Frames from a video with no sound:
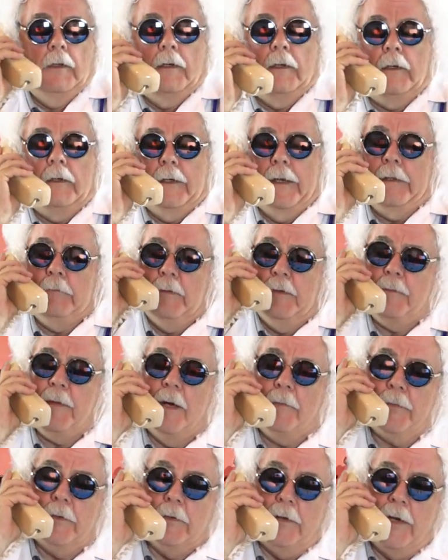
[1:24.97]
And
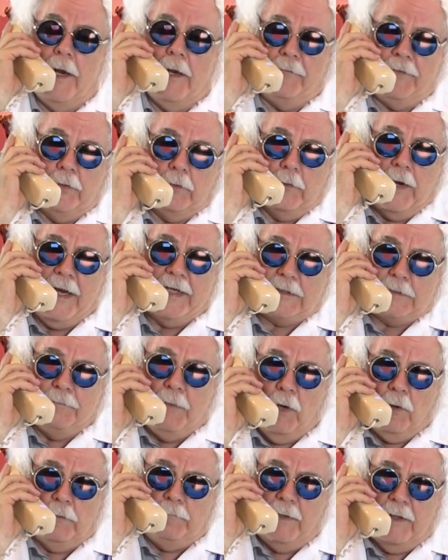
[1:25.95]
remember, have the grass
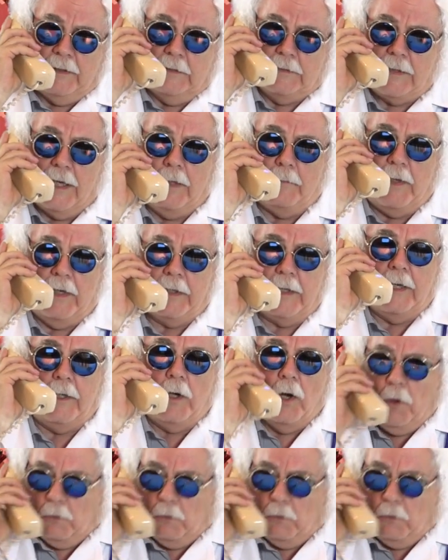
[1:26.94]
mowed by the time I get